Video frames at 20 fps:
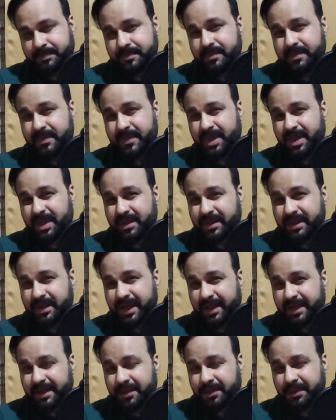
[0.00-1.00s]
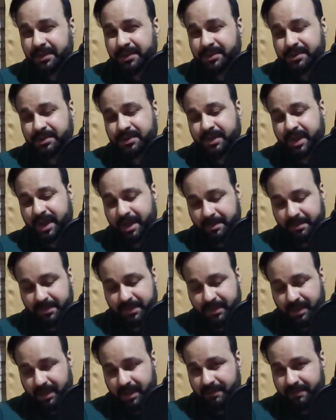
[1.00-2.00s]
The M30s score
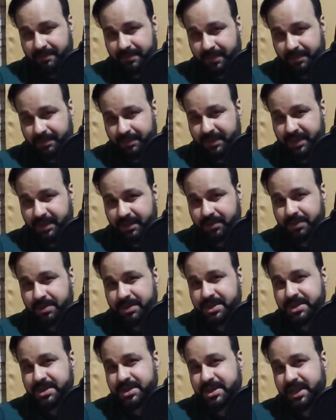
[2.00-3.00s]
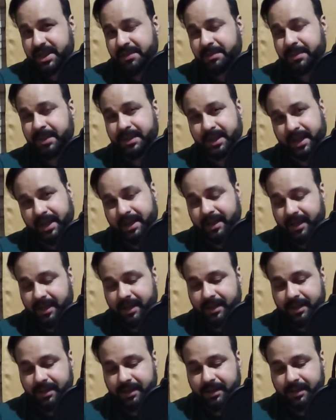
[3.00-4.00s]
I'm yet to check, but I'll
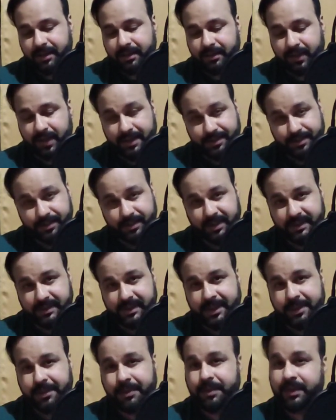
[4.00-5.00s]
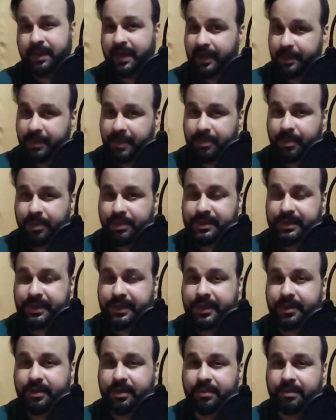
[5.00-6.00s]
as soon as I do, I'll be posting it on
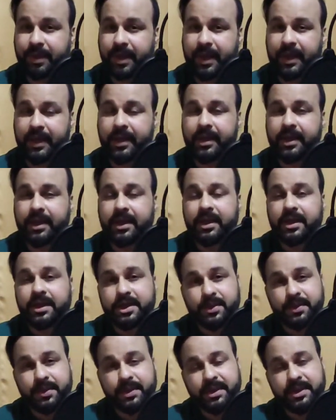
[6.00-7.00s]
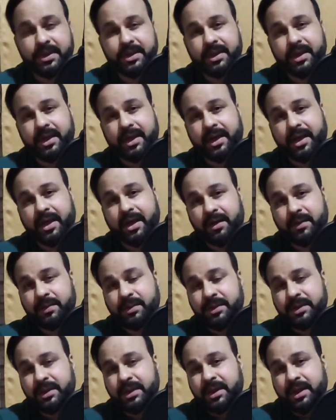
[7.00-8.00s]
my Twitter account.
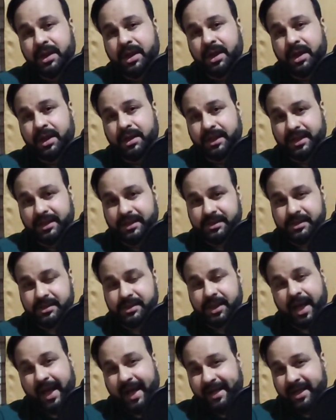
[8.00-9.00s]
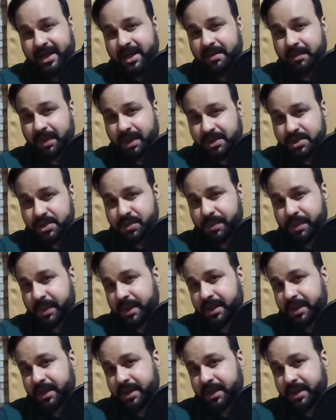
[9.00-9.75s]
That's at himansupathak,